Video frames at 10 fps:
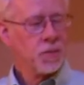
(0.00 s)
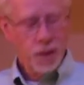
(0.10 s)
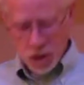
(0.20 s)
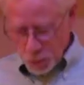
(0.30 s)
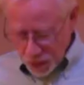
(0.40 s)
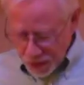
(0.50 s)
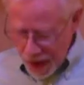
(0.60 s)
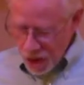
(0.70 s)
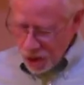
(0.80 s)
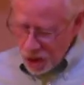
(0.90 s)
but to
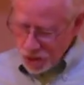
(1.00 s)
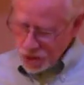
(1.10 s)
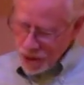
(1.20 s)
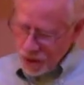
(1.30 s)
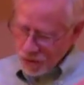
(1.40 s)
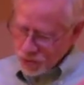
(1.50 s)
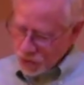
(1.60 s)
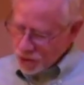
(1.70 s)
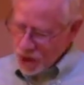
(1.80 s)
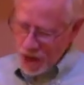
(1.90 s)
prepare ourselves
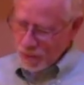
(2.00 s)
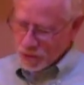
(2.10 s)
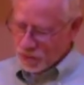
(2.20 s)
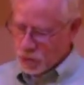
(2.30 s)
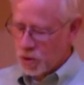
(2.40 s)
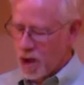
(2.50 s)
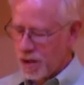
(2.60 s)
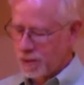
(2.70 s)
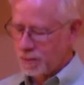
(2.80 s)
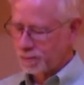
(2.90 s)
for times of trial.